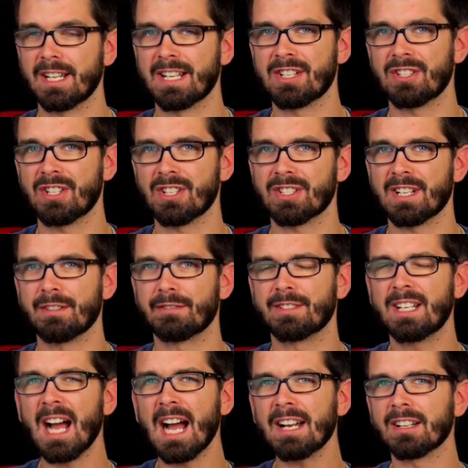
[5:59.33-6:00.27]
It's just
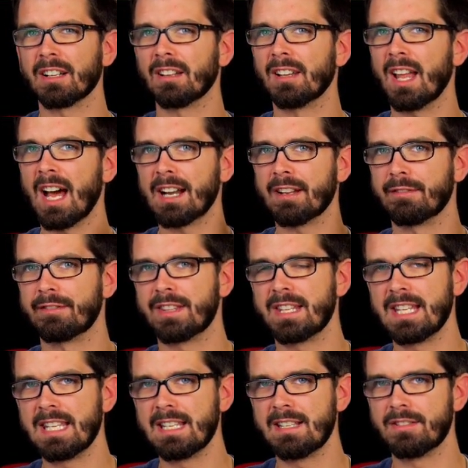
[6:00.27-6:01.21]
I've gotten a lot of
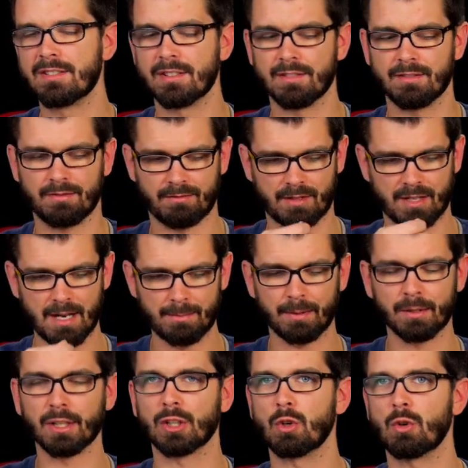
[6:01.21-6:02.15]
these
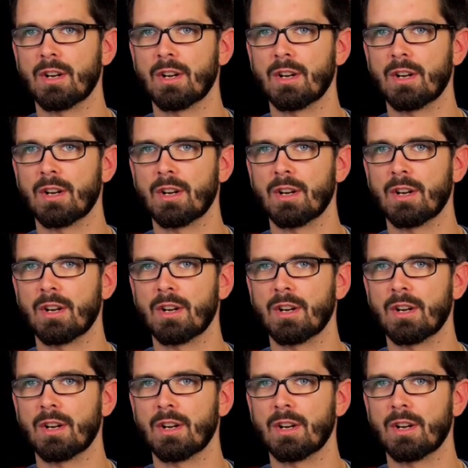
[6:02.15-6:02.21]
couple of